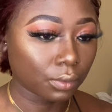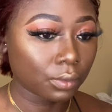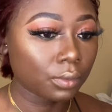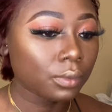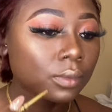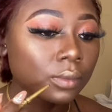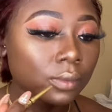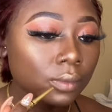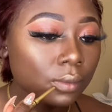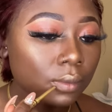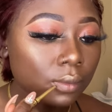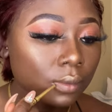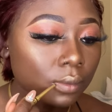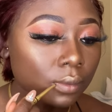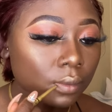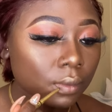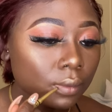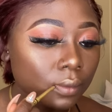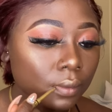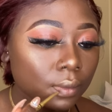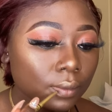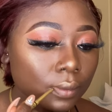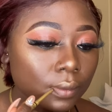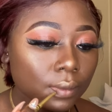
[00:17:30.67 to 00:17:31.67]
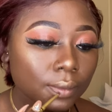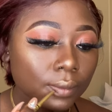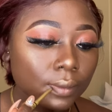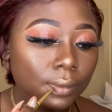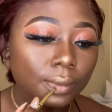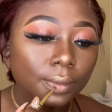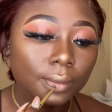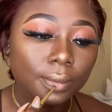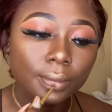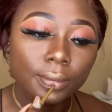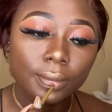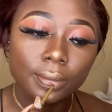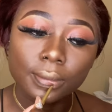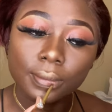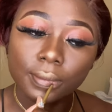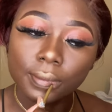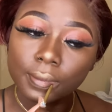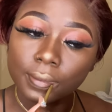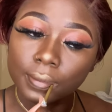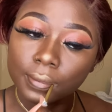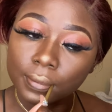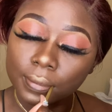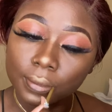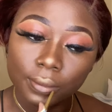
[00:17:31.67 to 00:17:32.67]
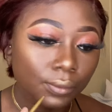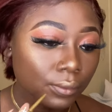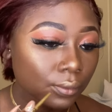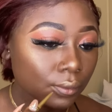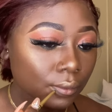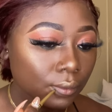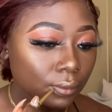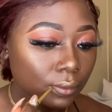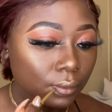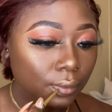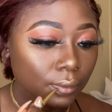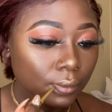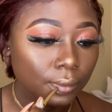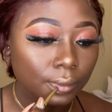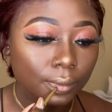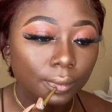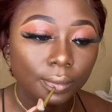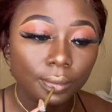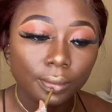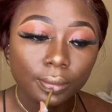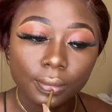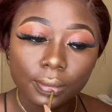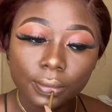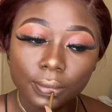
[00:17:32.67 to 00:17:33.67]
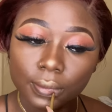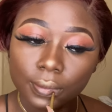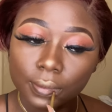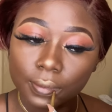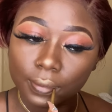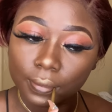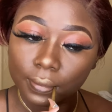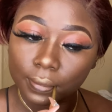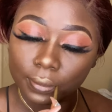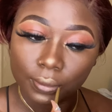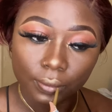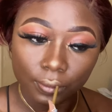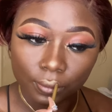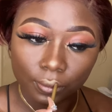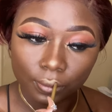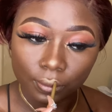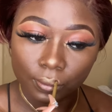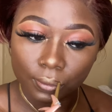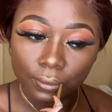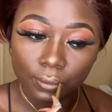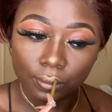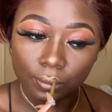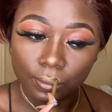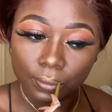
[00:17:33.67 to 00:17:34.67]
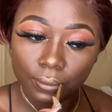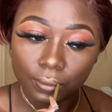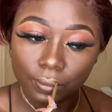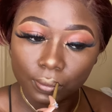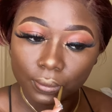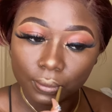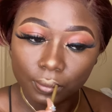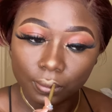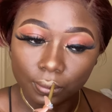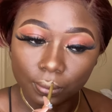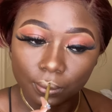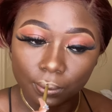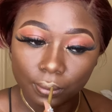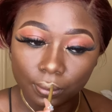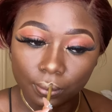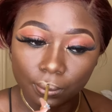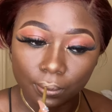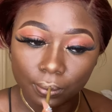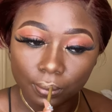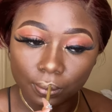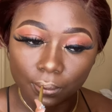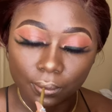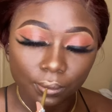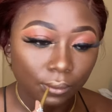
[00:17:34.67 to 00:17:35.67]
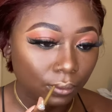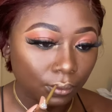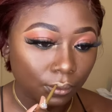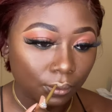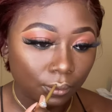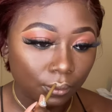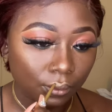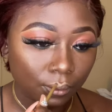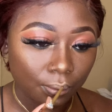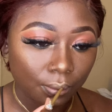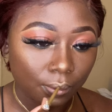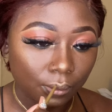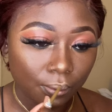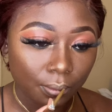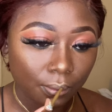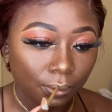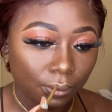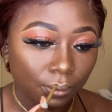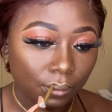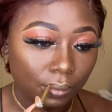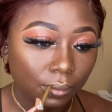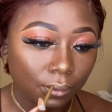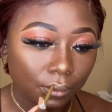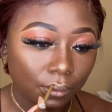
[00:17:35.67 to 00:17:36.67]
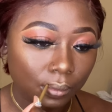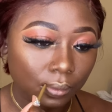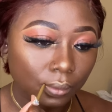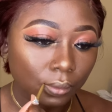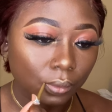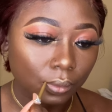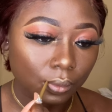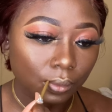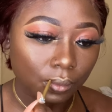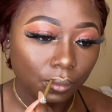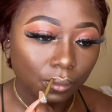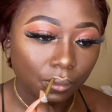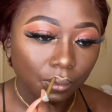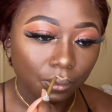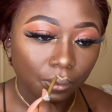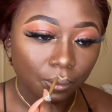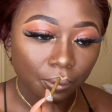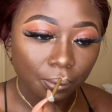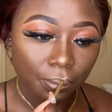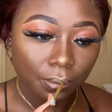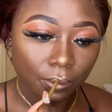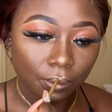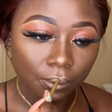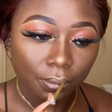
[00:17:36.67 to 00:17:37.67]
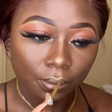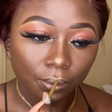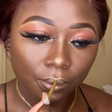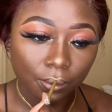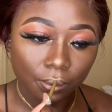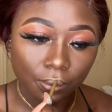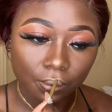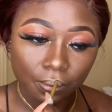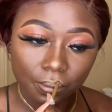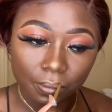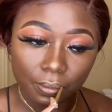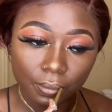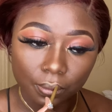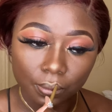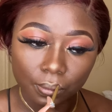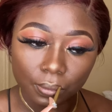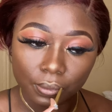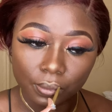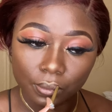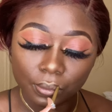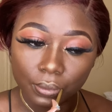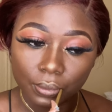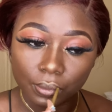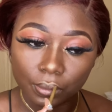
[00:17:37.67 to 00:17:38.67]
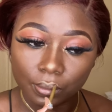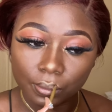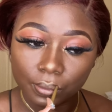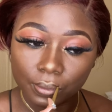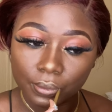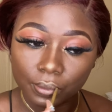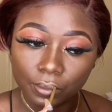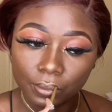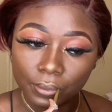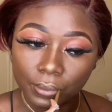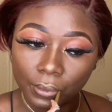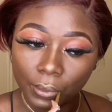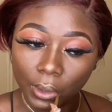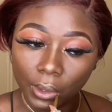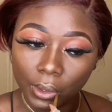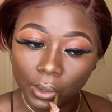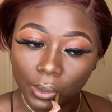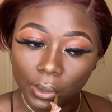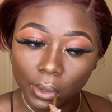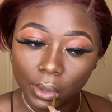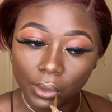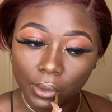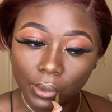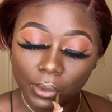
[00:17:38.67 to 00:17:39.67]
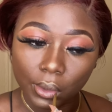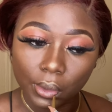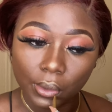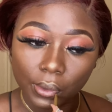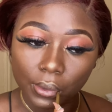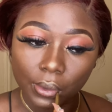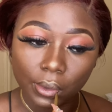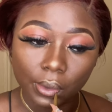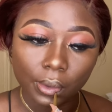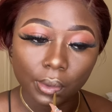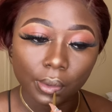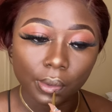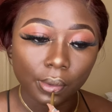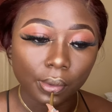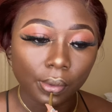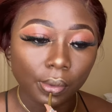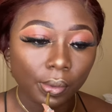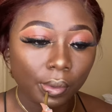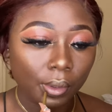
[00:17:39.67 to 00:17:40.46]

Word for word: lip liner that I got from my local beauty supply. And I'm just going to be lining my lips. And then I am going to be using Perfect Nude by Sephora.